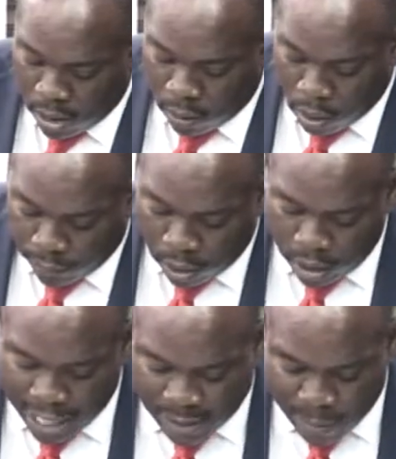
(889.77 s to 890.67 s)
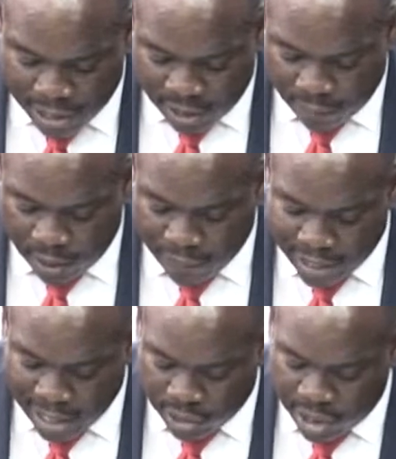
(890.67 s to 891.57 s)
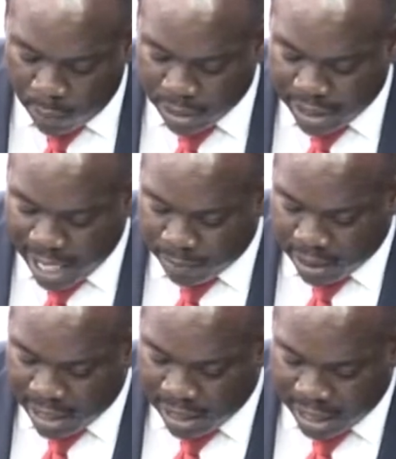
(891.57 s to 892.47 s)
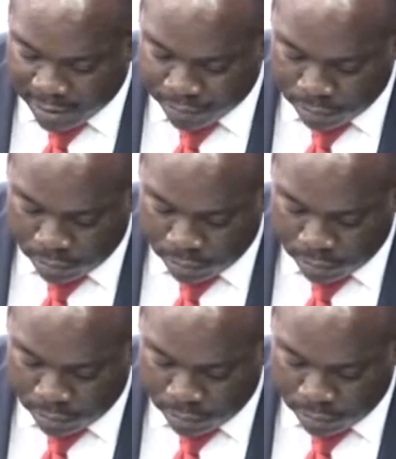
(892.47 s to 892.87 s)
Overall expenditure for the financial year was kept in line.